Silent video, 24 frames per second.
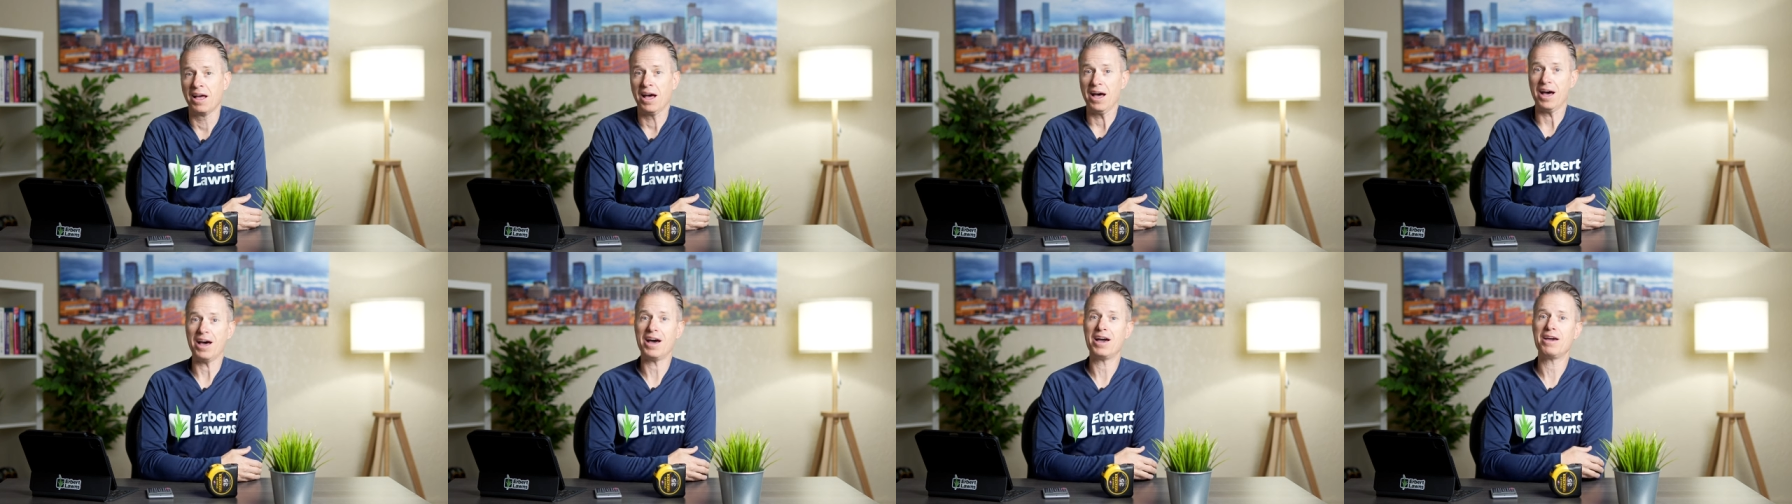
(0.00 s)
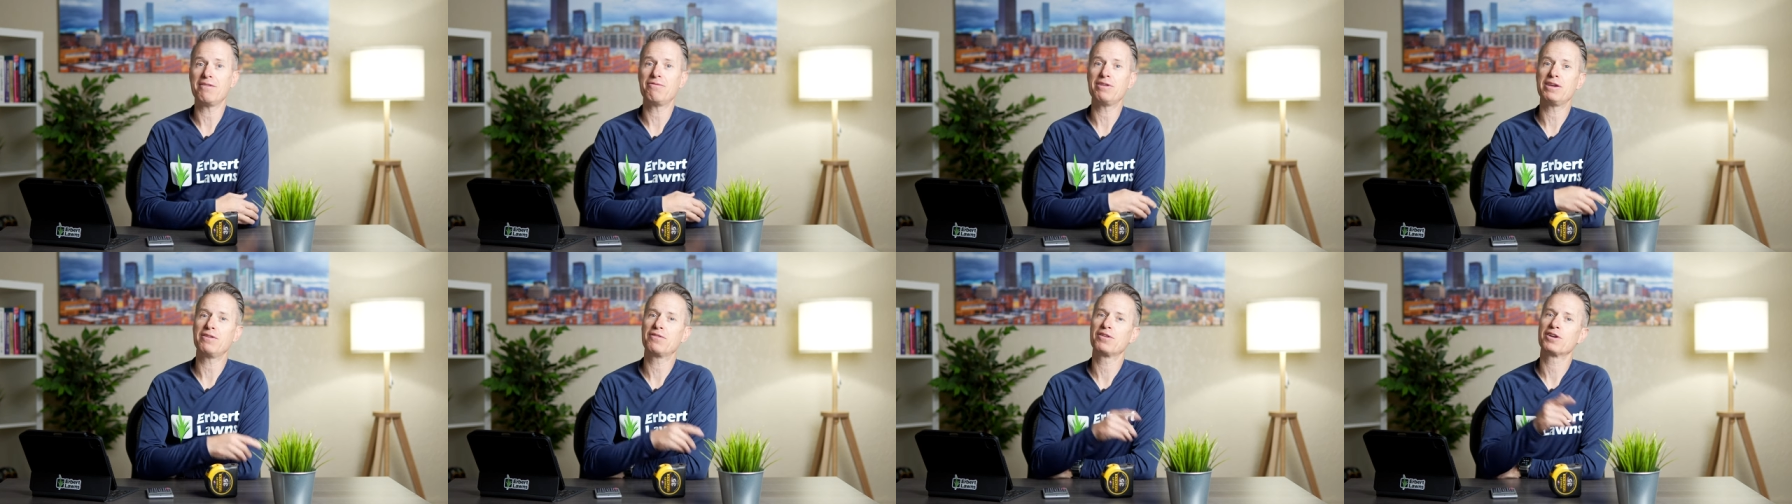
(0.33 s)

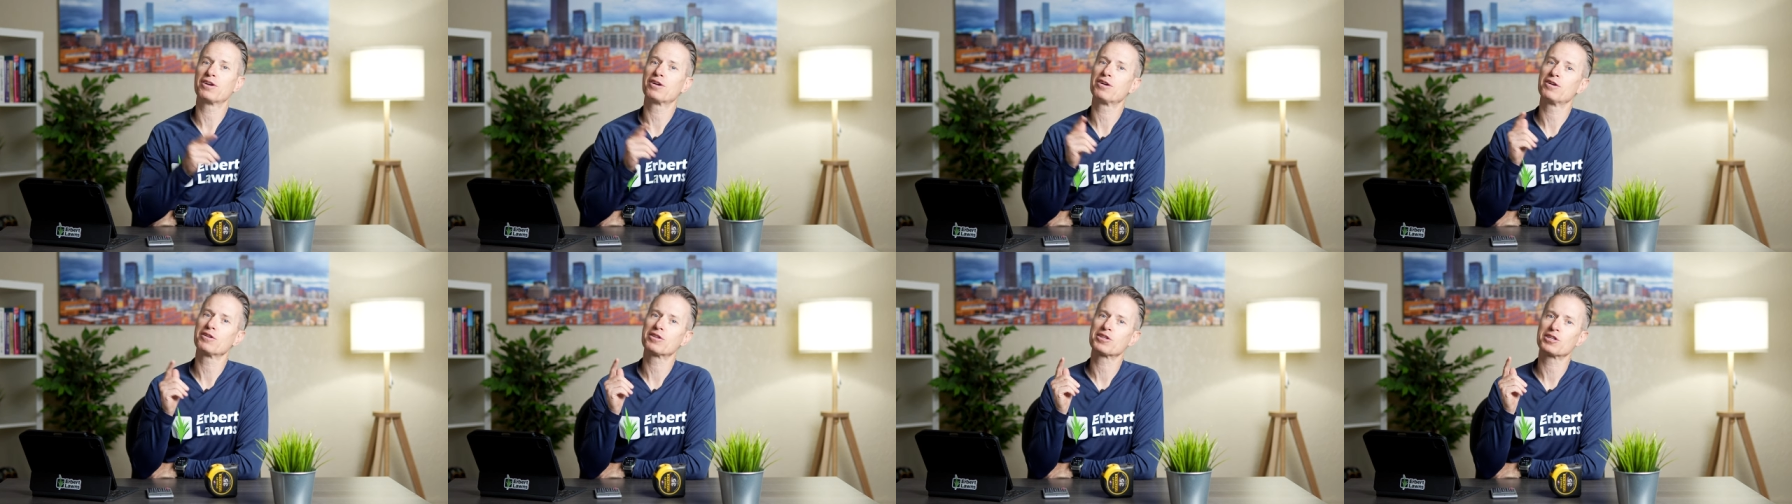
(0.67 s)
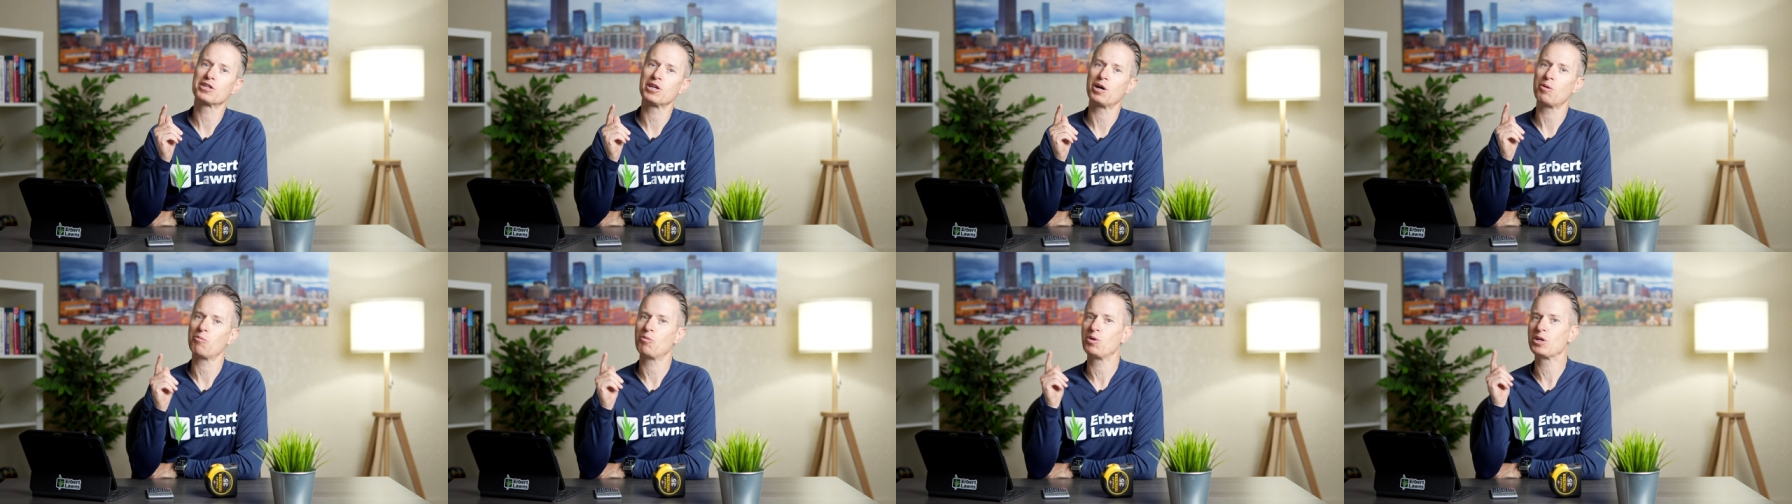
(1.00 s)
I've even heard
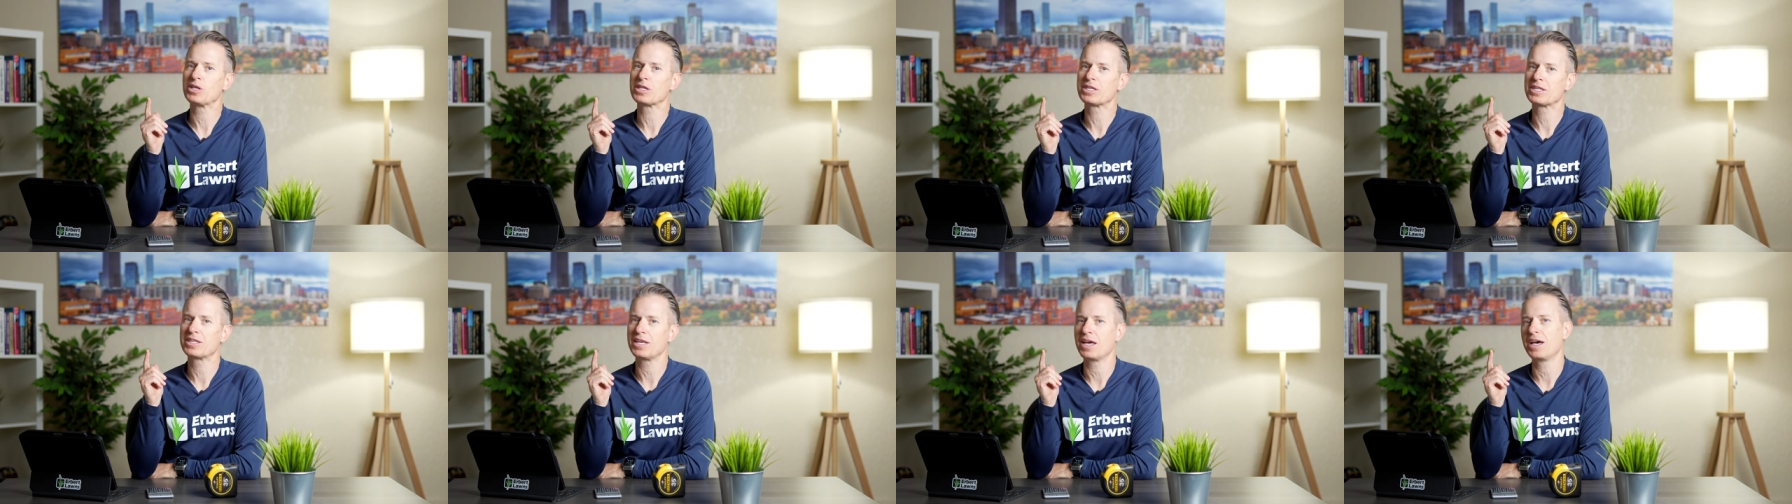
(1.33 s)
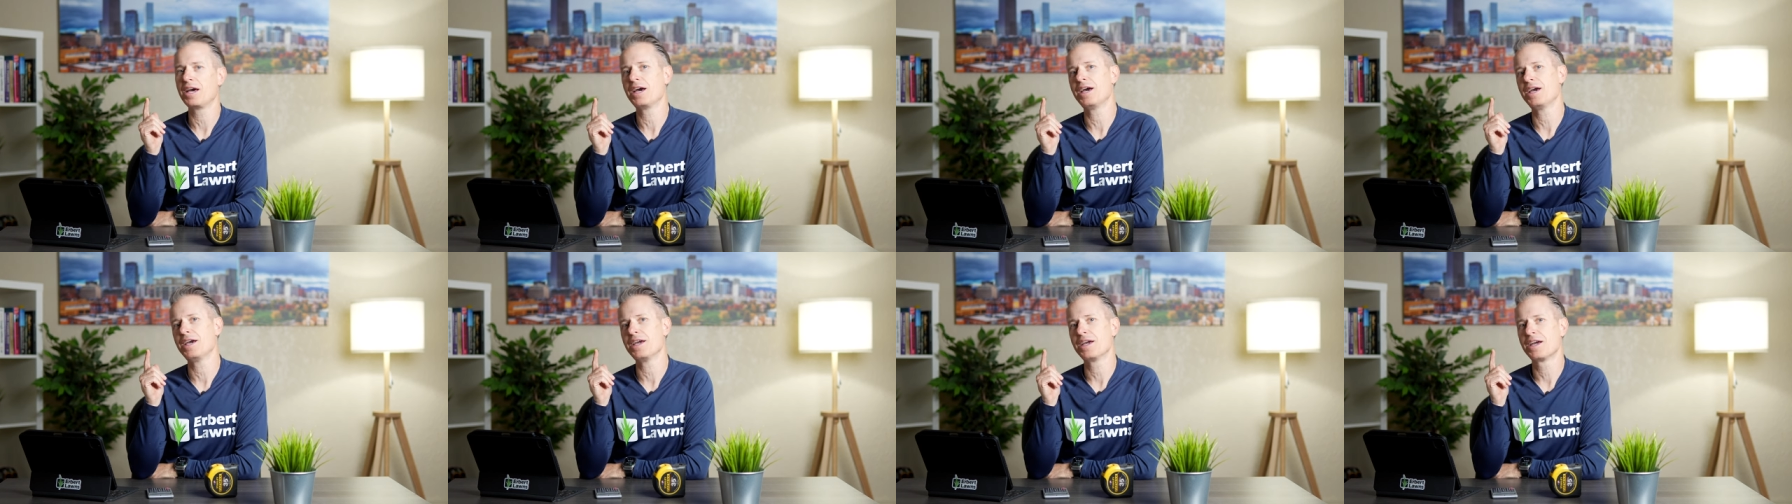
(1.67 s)
someone
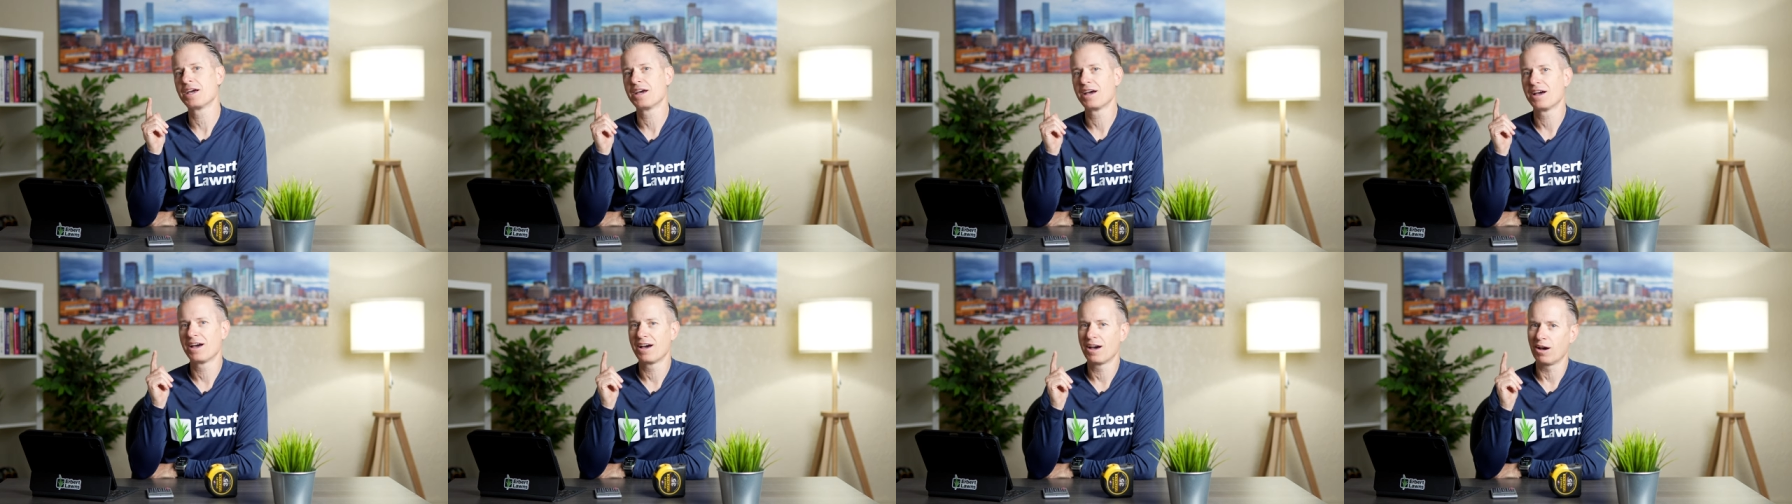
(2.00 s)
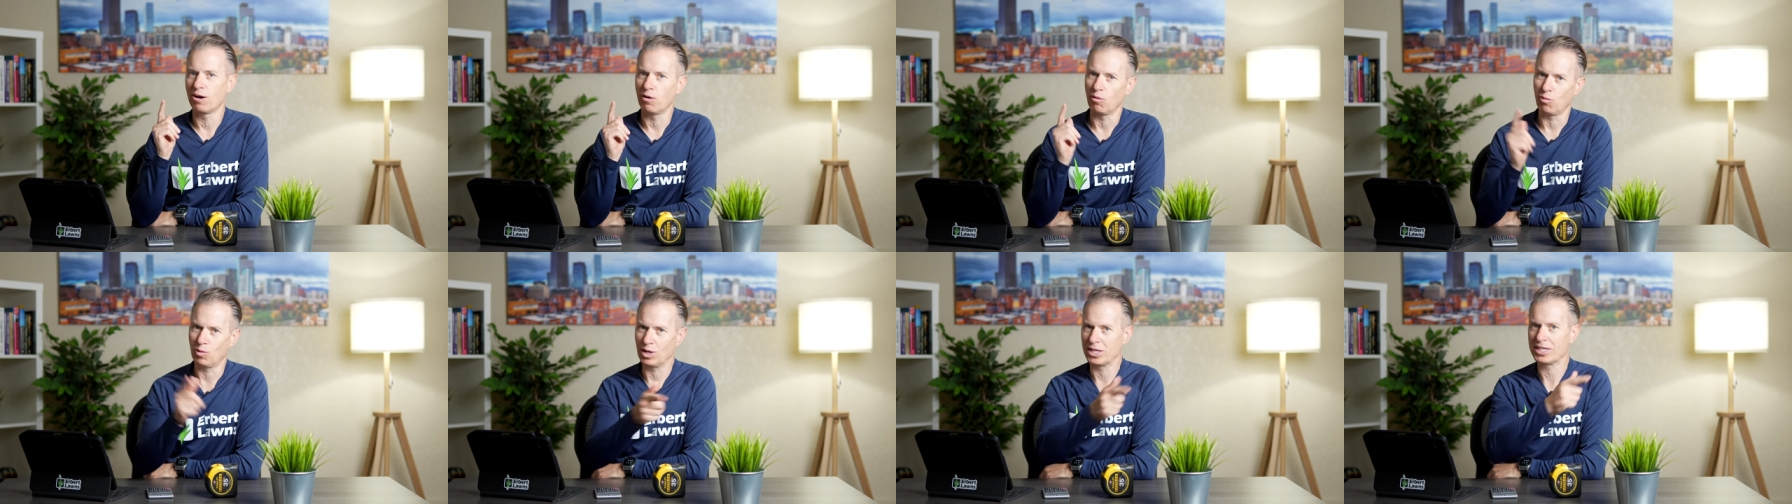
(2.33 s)
say
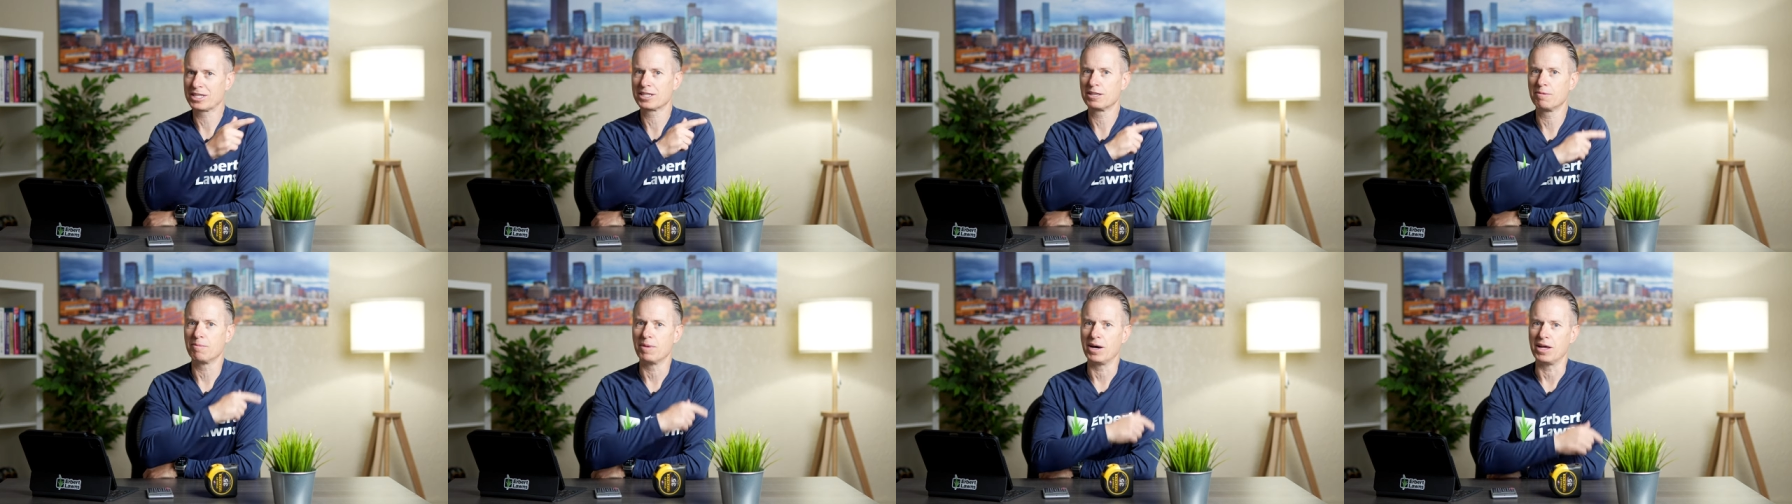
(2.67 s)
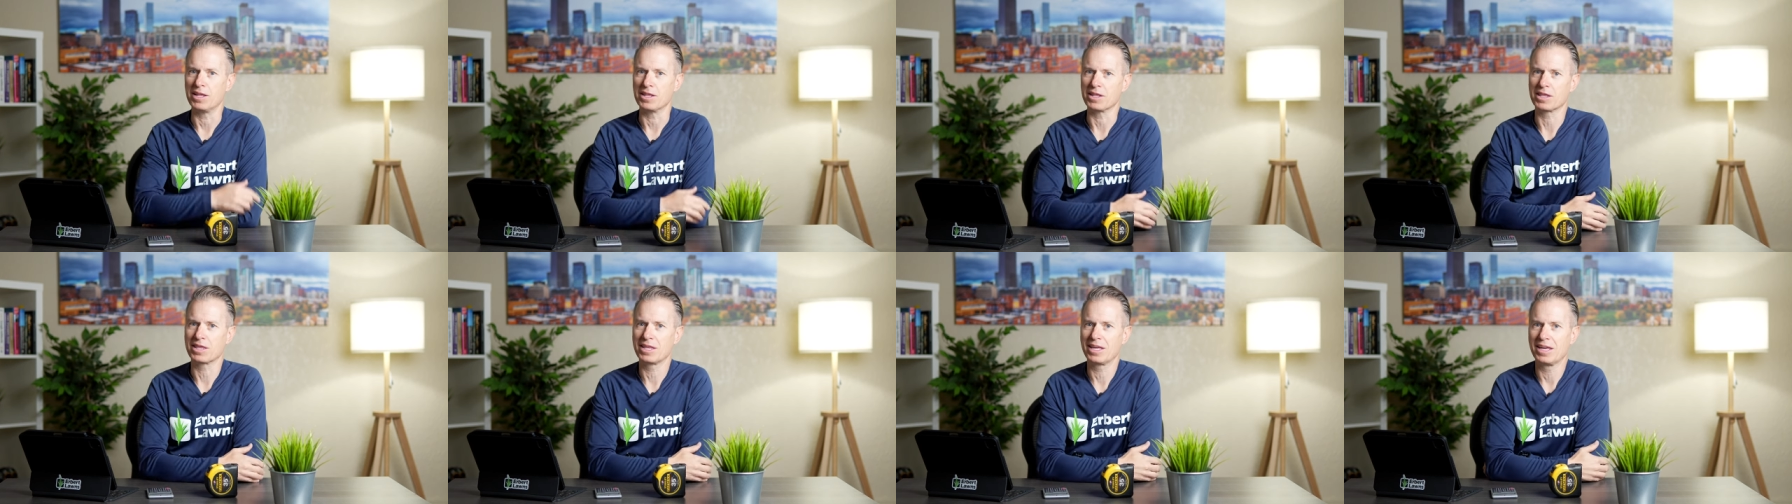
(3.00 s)
once a
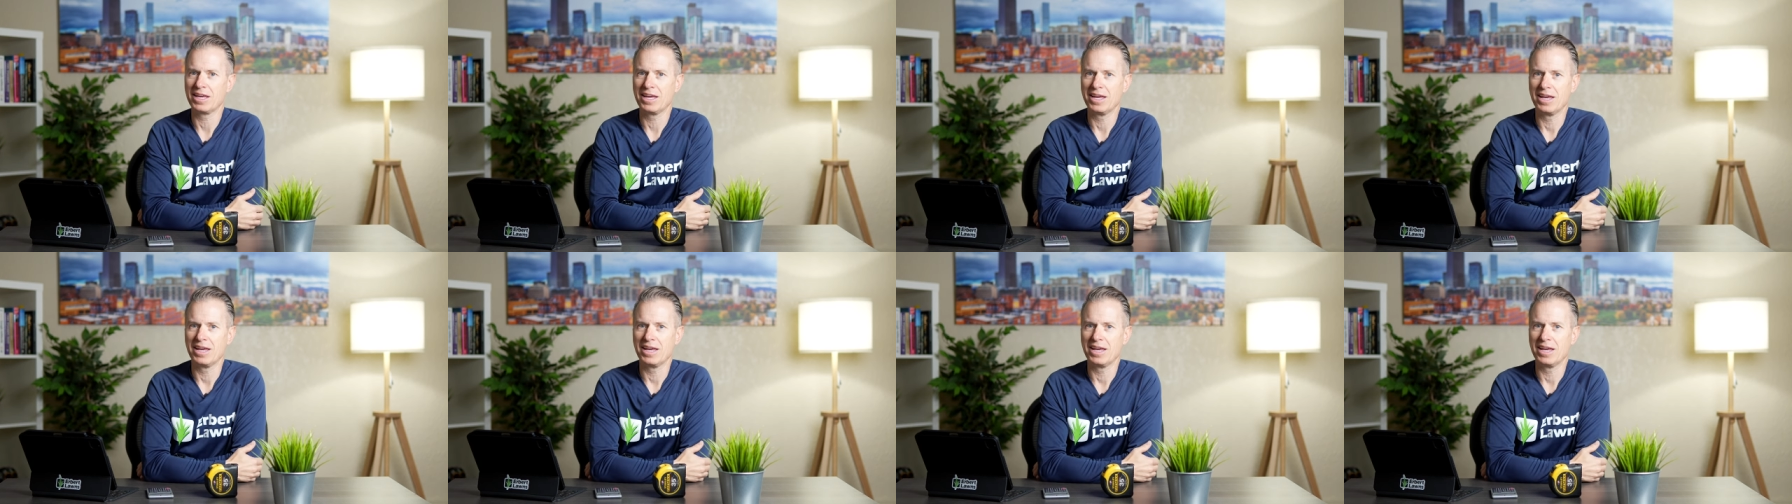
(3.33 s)
month.